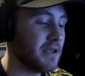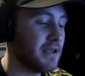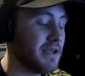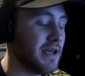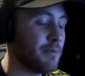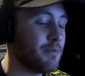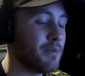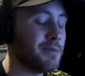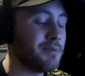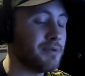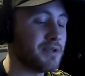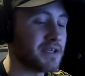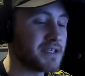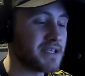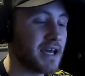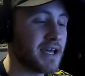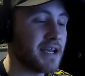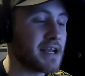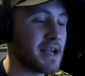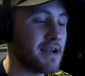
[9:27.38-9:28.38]
get people
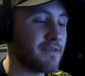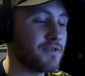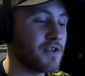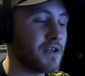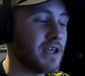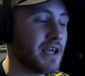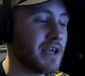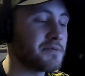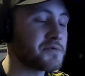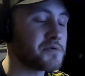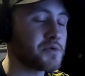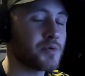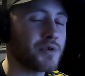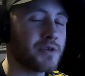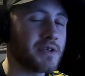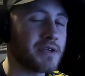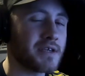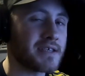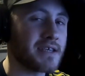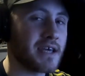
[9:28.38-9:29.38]
excited after the games. We're
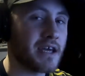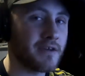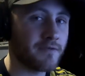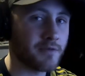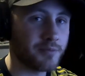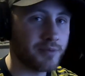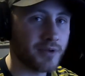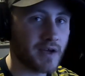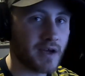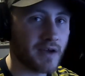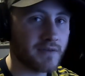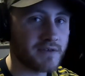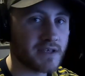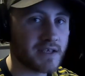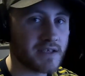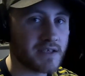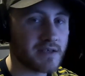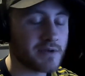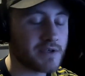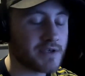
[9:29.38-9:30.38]
really excited for playoff
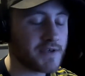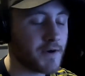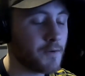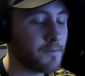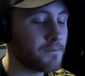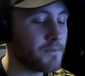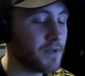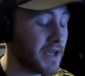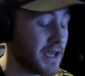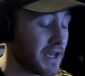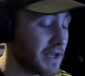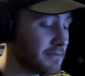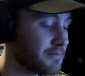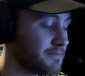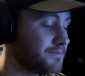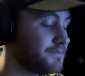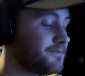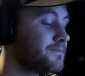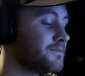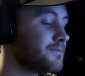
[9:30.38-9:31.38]
season. So
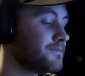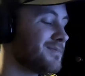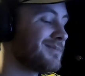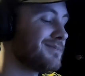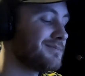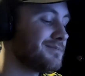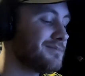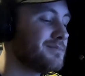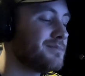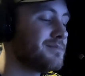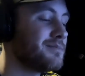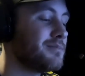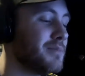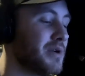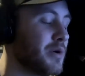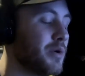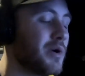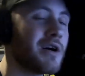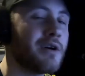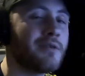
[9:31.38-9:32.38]
again,
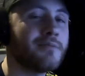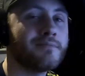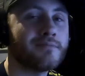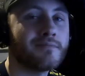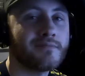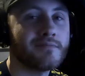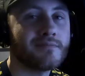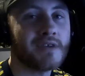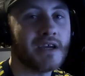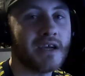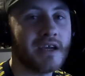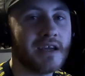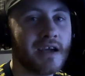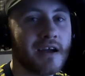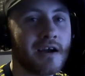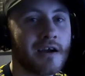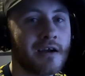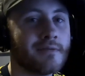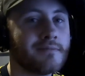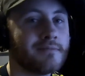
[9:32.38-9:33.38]
be well, take
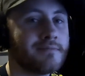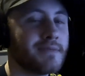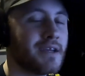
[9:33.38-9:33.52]
care.